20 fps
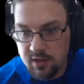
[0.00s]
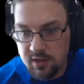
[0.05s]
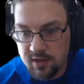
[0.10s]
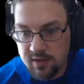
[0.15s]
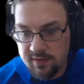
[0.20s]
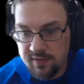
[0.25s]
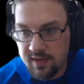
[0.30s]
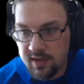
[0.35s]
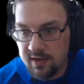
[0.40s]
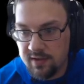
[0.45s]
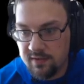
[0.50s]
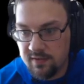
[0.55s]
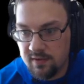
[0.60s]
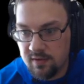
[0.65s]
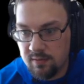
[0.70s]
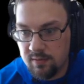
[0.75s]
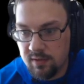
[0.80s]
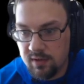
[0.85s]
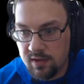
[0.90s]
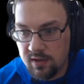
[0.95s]
And that is going
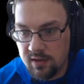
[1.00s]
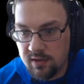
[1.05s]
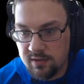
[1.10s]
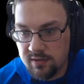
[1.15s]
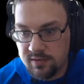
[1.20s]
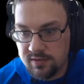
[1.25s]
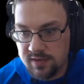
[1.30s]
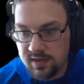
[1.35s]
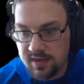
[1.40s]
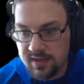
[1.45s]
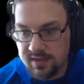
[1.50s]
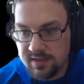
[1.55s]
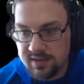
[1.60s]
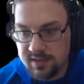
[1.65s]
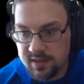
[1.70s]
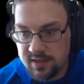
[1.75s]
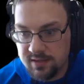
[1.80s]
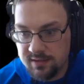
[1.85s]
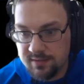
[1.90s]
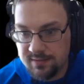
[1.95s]
to be Yellow's last
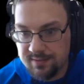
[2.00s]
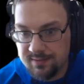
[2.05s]
town.